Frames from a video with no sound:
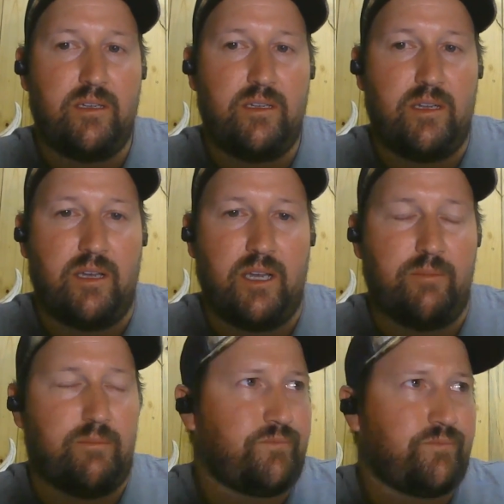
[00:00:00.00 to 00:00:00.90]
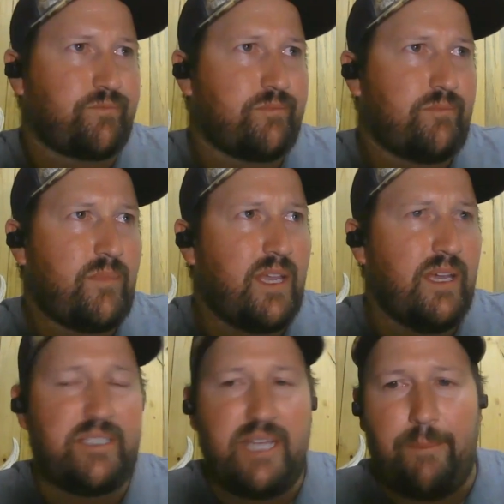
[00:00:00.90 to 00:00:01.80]

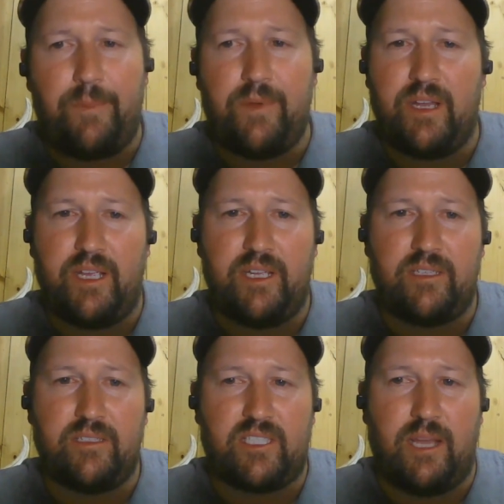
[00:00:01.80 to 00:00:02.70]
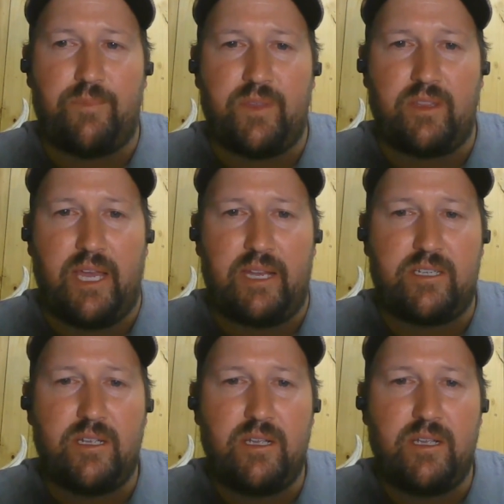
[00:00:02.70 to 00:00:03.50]
dampener in something that